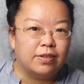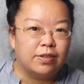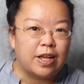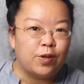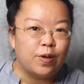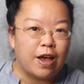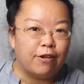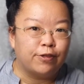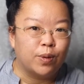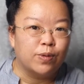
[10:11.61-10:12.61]
Then you
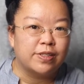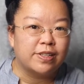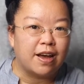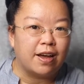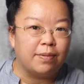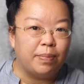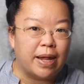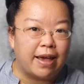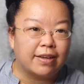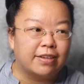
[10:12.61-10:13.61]
have those that are in
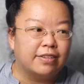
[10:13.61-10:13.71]
black.